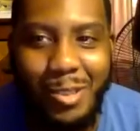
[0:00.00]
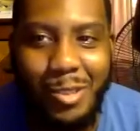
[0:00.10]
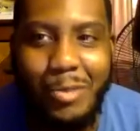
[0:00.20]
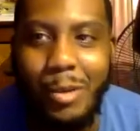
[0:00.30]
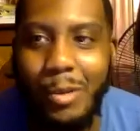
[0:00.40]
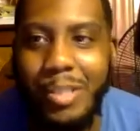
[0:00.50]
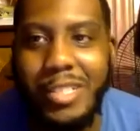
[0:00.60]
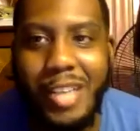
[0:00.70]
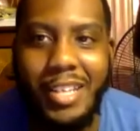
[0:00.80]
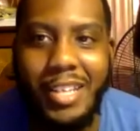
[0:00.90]
he was
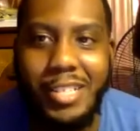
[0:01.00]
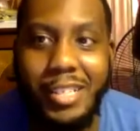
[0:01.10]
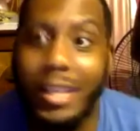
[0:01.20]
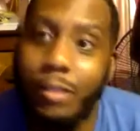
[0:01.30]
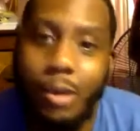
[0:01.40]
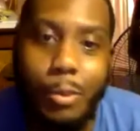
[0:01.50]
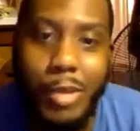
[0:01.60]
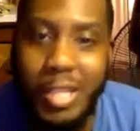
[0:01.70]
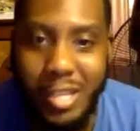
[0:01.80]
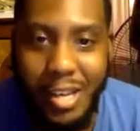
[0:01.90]
kind of chilling. Even on the
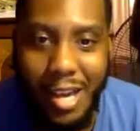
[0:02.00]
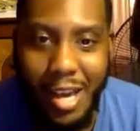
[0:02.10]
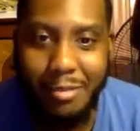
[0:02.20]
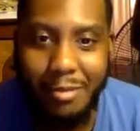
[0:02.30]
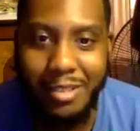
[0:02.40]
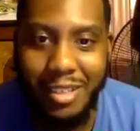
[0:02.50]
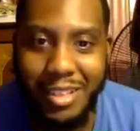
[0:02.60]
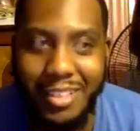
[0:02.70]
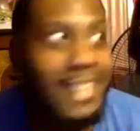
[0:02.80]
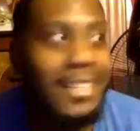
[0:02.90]
Big Sean album,
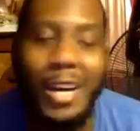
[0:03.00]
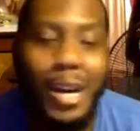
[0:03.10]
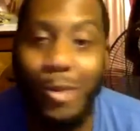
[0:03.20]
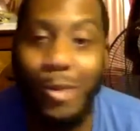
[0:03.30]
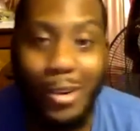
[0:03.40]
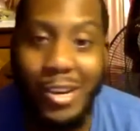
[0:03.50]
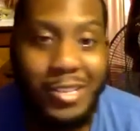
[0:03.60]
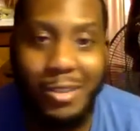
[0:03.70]
like Don went crazy on